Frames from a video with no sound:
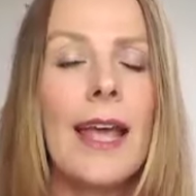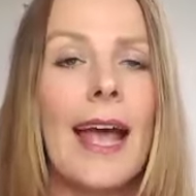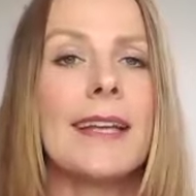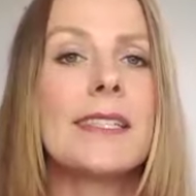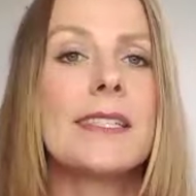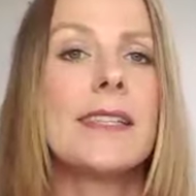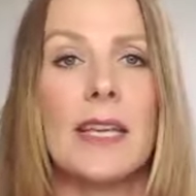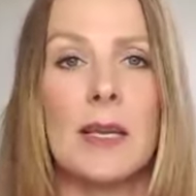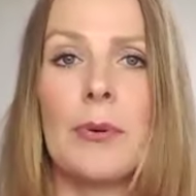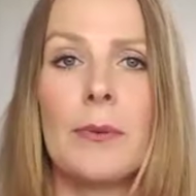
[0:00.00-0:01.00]
And it's
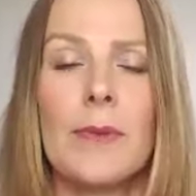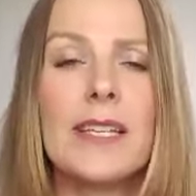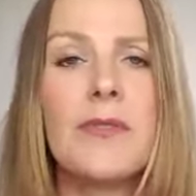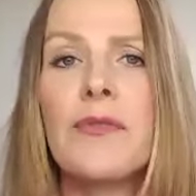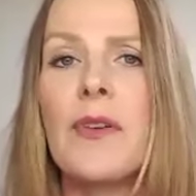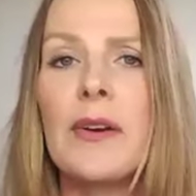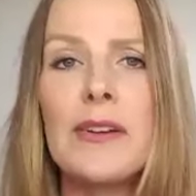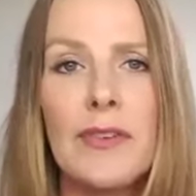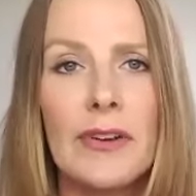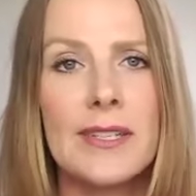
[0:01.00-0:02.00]
deep. It's
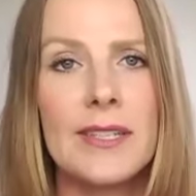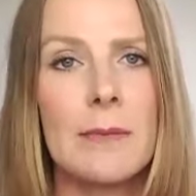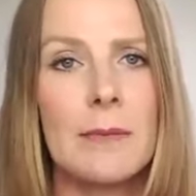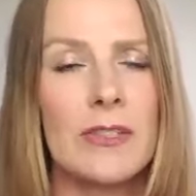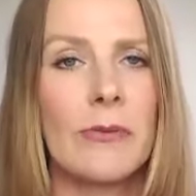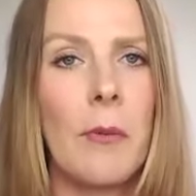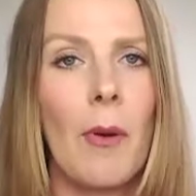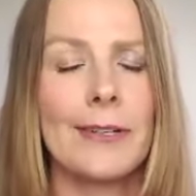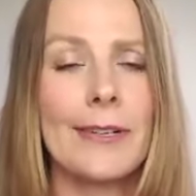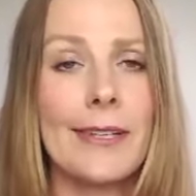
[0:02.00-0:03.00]
very, very deep, this
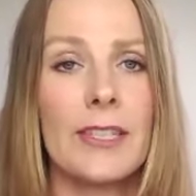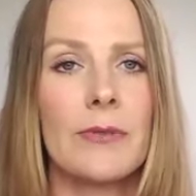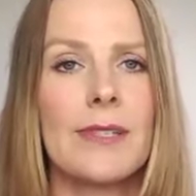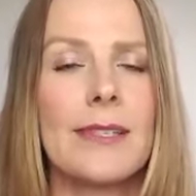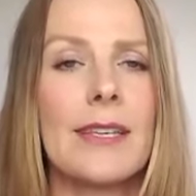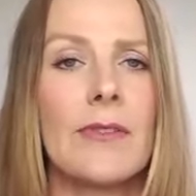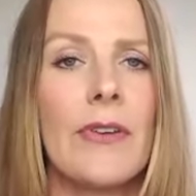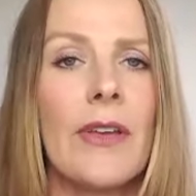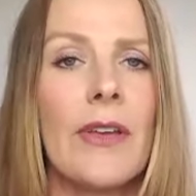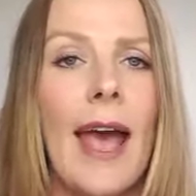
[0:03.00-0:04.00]
rewiring to receive.